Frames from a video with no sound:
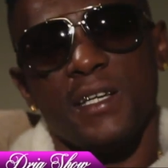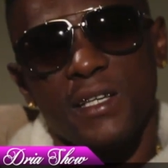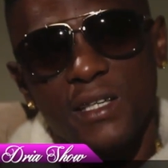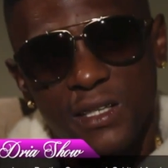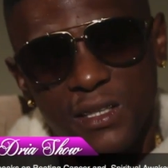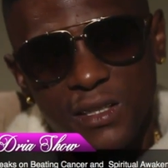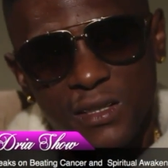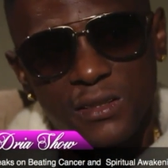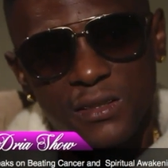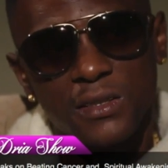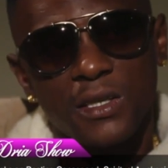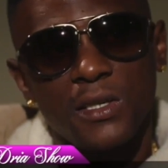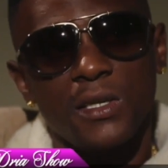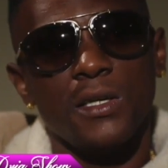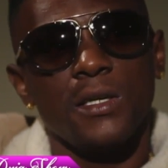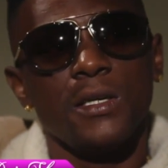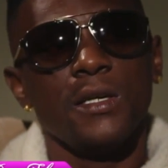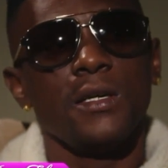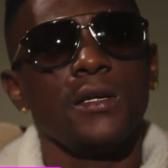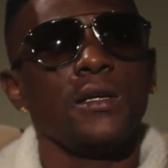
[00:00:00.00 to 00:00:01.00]
it is.
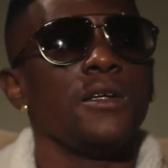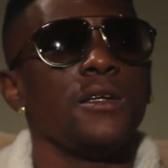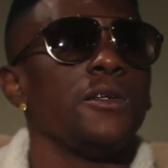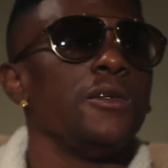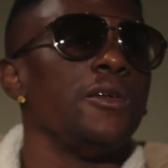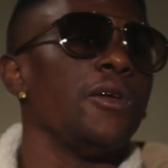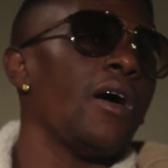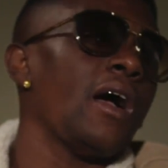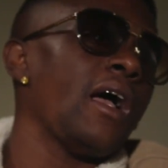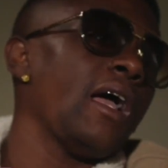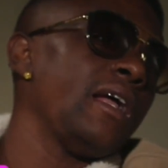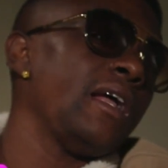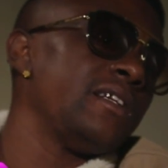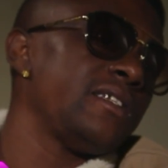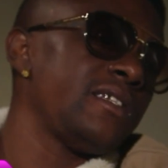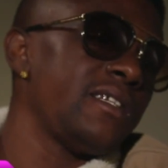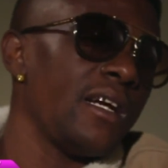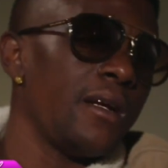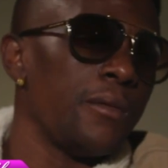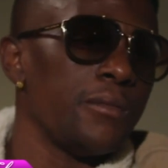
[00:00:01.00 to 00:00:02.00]
You know, I had to
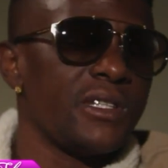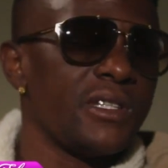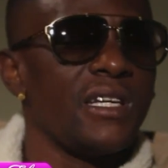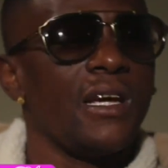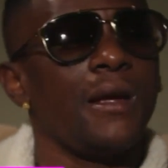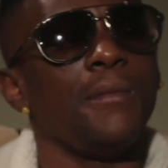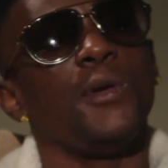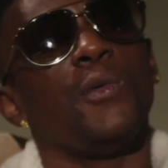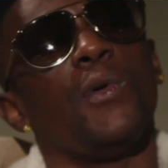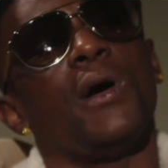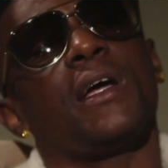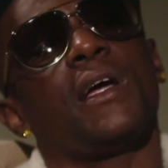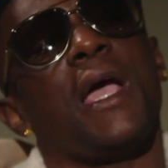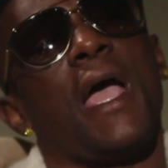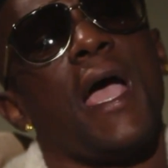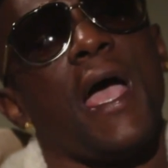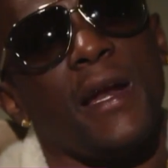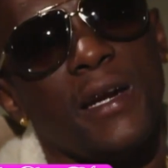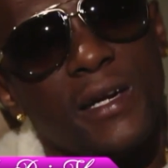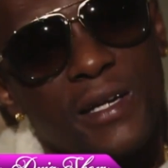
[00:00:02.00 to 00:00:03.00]
tell him, tell me what
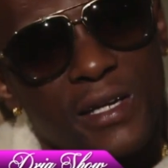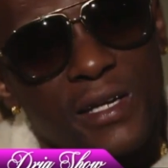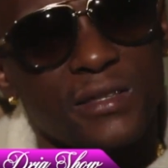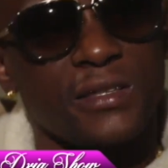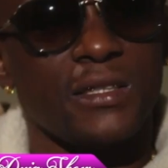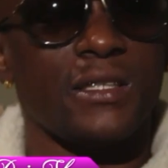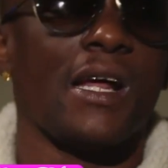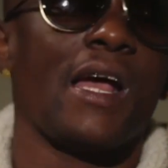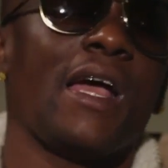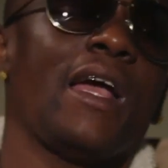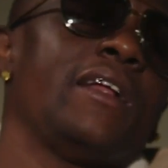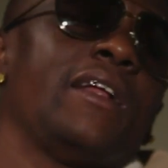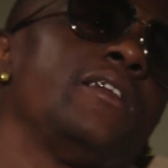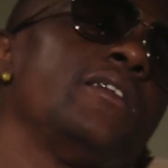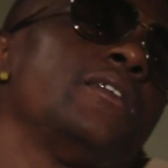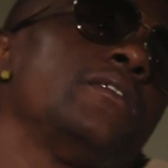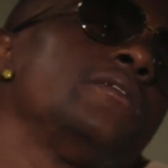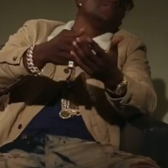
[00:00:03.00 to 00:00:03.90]
kind it is. Then I had to,